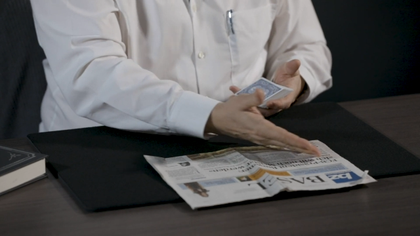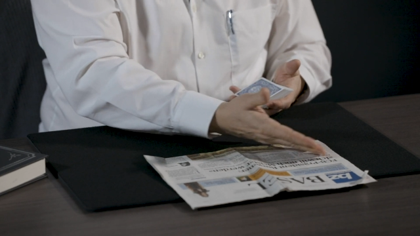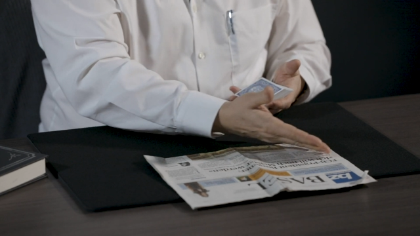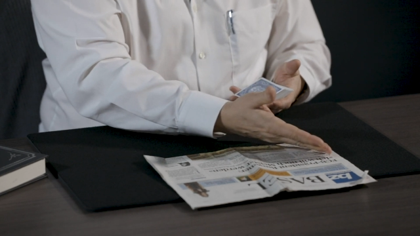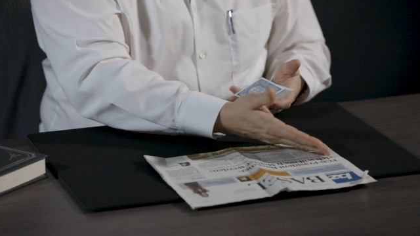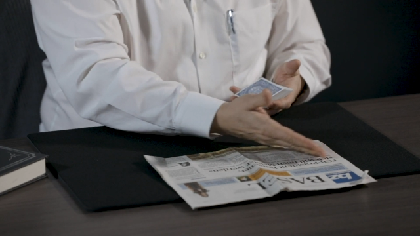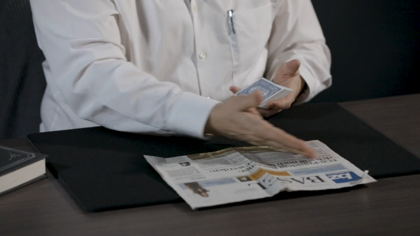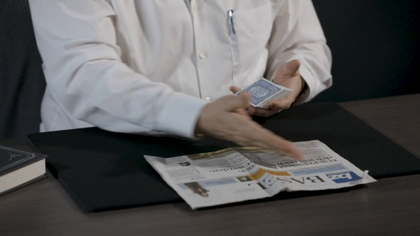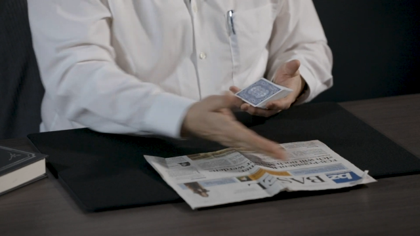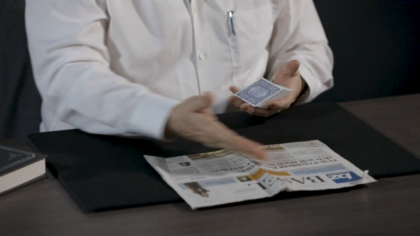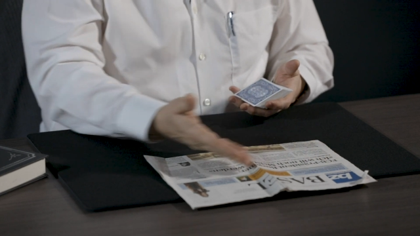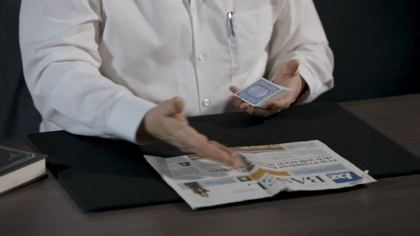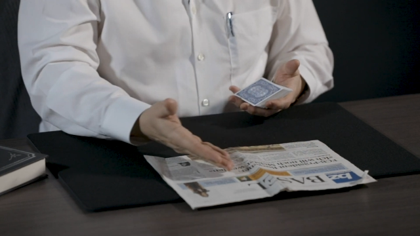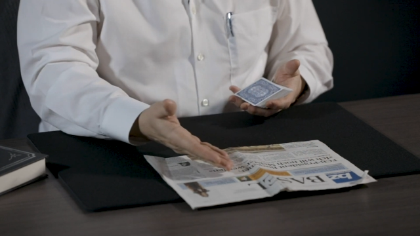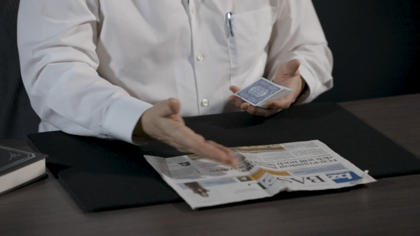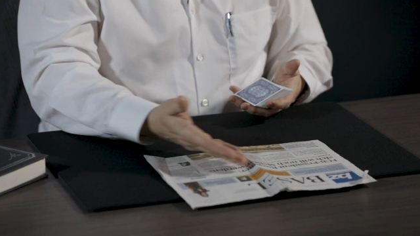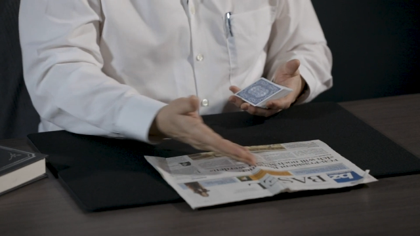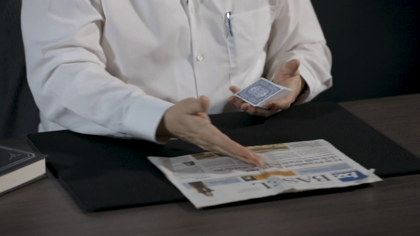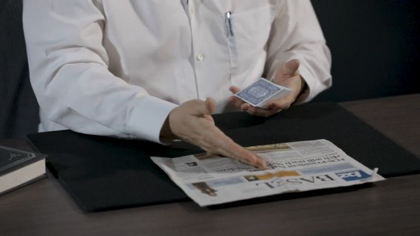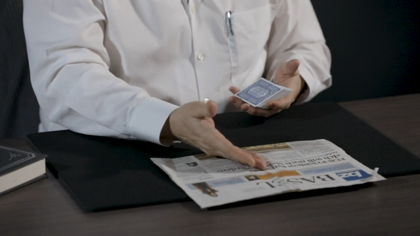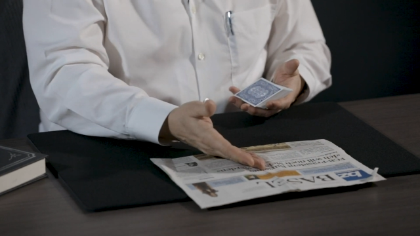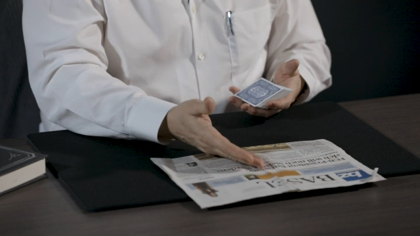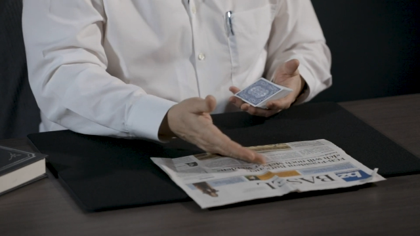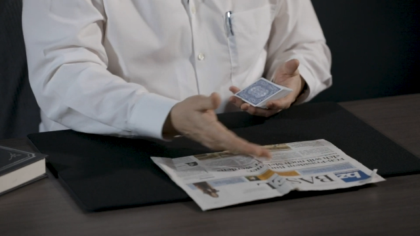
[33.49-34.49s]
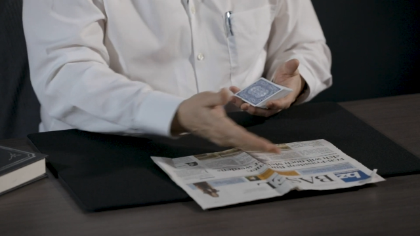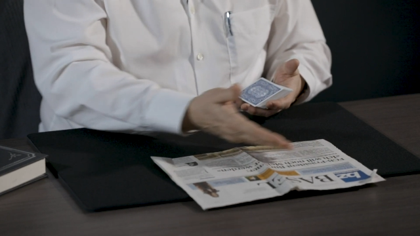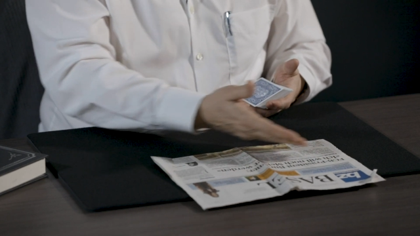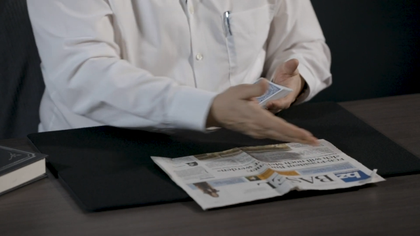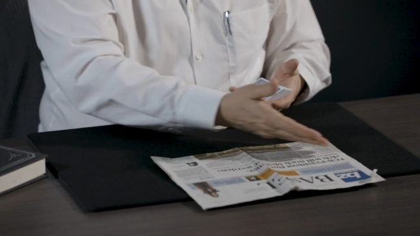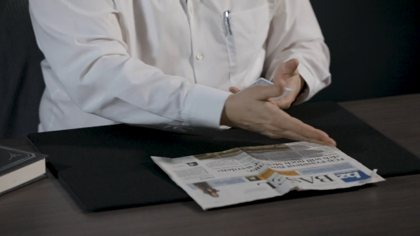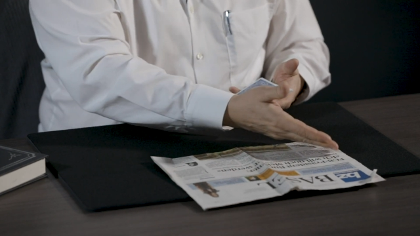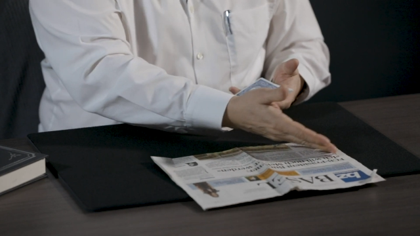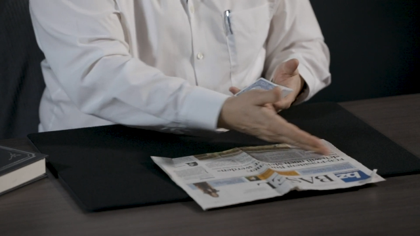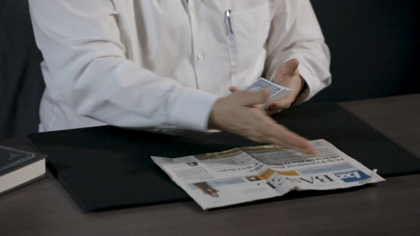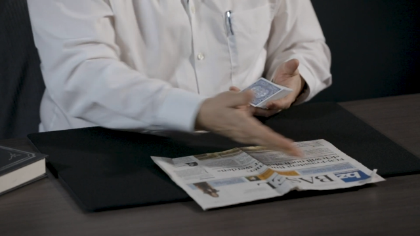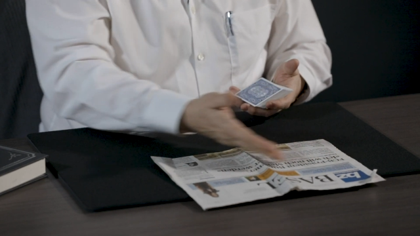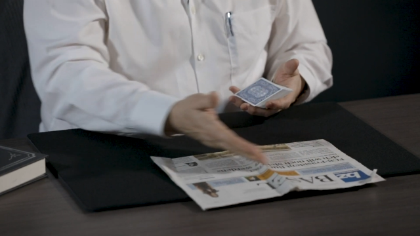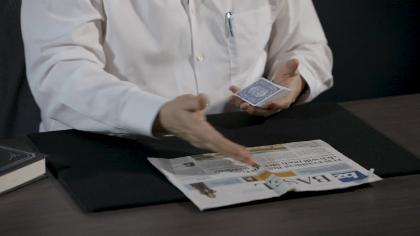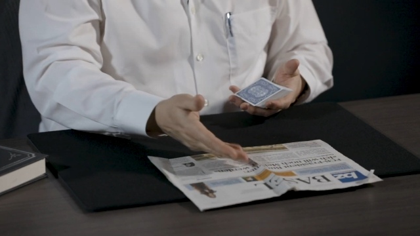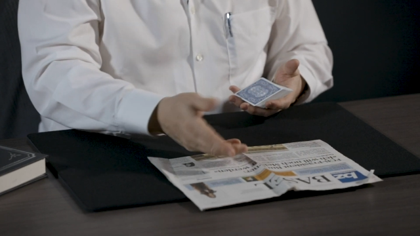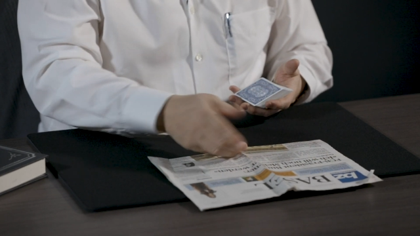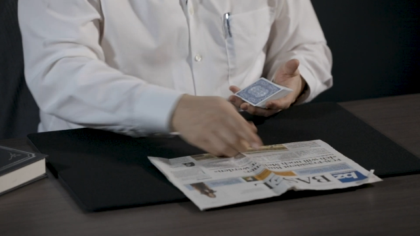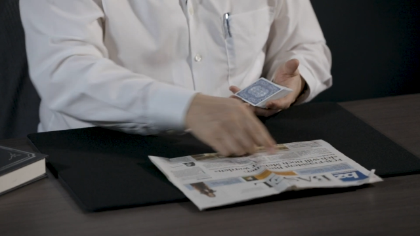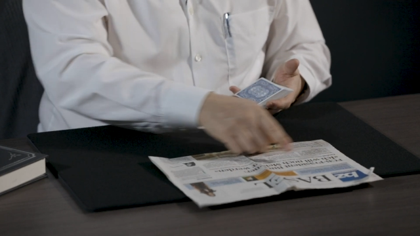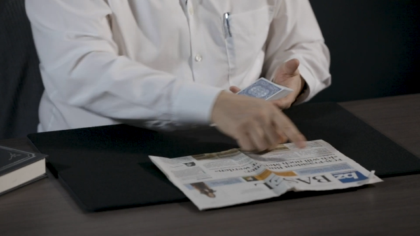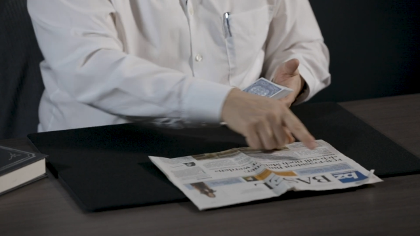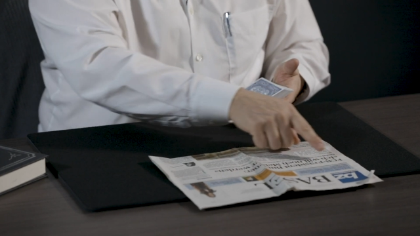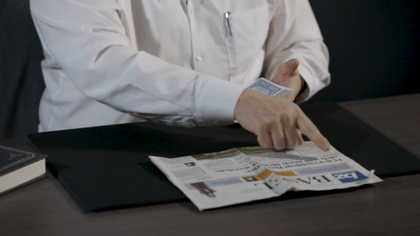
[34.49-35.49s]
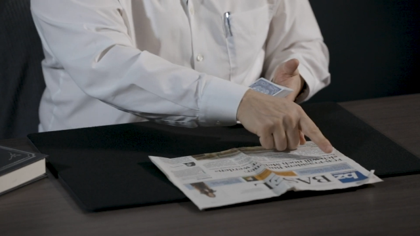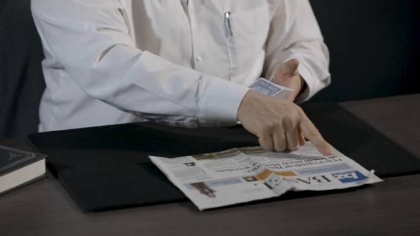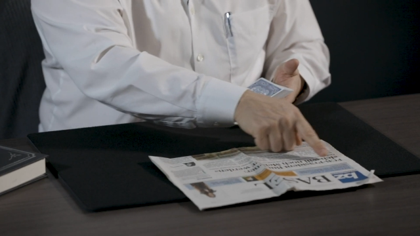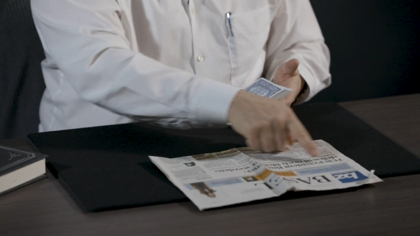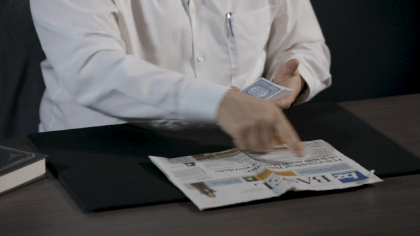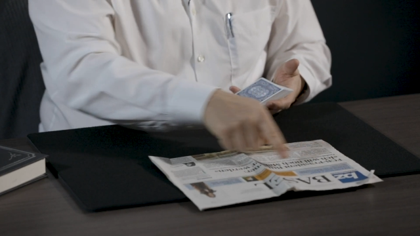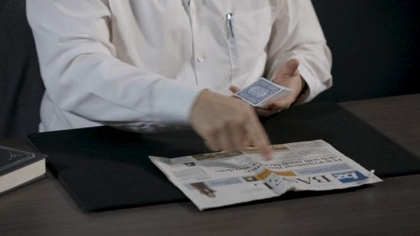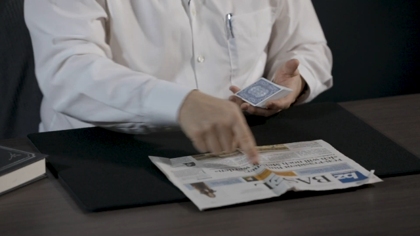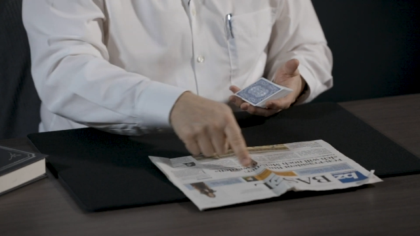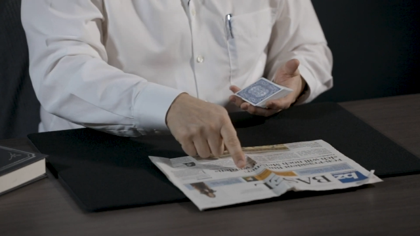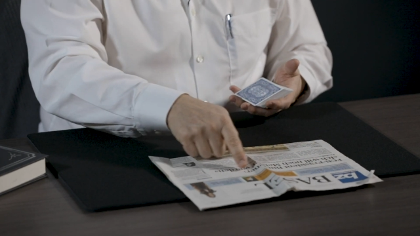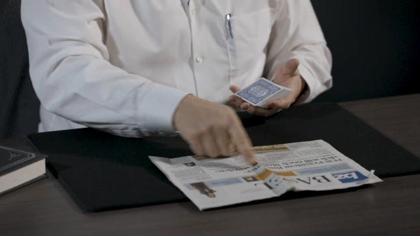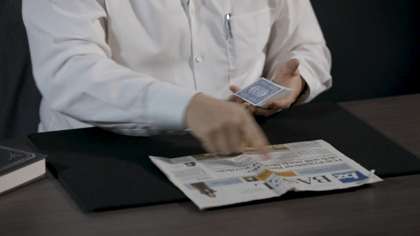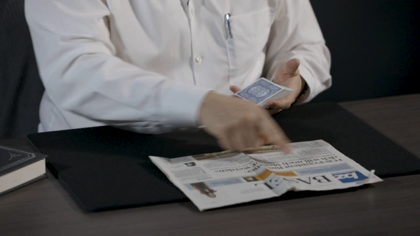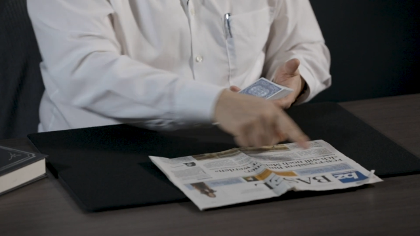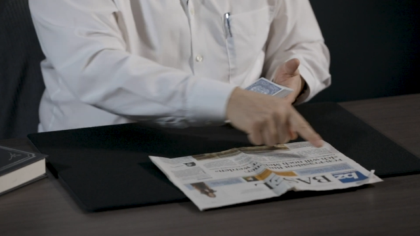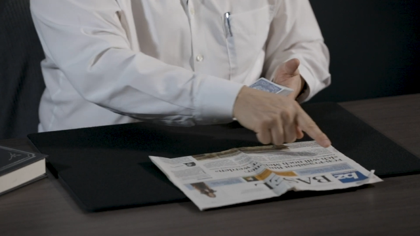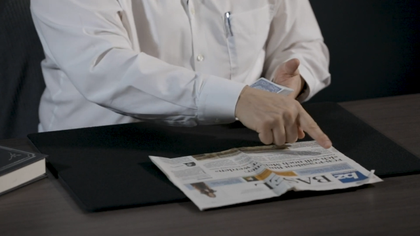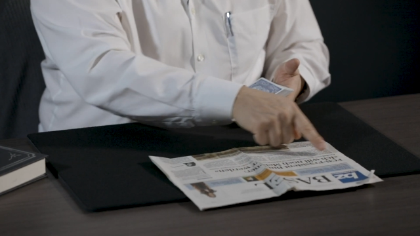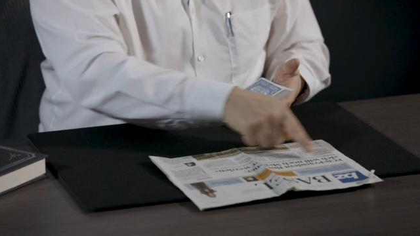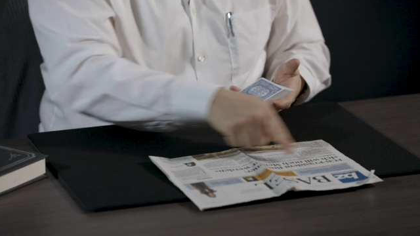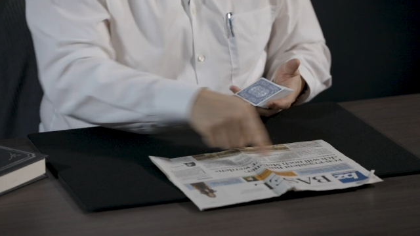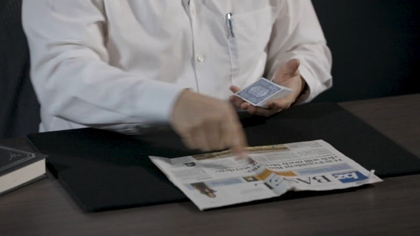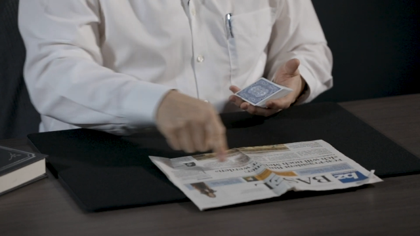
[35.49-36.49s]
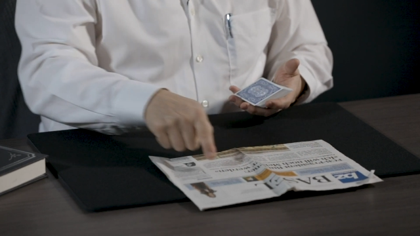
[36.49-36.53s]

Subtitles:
Nobody's mouth can be seen.